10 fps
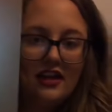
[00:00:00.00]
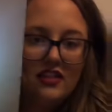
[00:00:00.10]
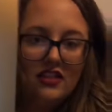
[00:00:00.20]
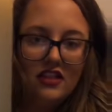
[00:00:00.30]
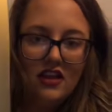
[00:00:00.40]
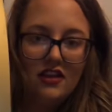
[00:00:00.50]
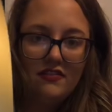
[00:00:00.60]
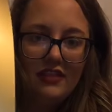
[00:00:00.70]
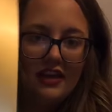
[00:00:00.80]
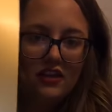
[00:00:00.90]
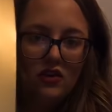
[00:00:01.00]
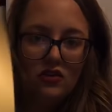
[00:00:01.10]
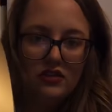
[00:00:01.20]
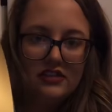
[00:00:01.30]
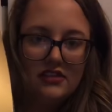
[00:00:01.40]
I love that
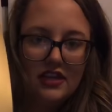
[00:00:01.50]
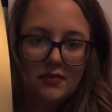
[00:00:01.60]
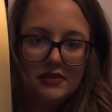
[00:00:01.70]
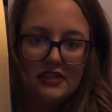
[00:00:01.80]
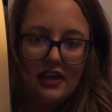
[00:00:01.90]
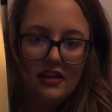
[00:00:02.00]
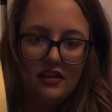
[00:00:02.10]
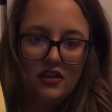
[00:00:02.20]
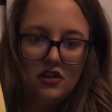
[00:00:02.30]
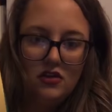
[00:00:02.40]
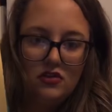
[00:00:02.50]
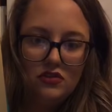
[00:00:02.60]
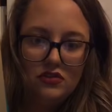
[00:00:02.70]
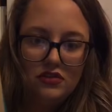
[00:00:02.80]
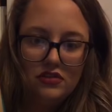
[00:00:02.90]
gold. It's like a metallic
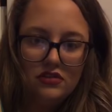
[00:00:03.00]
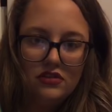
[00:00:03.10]
gold.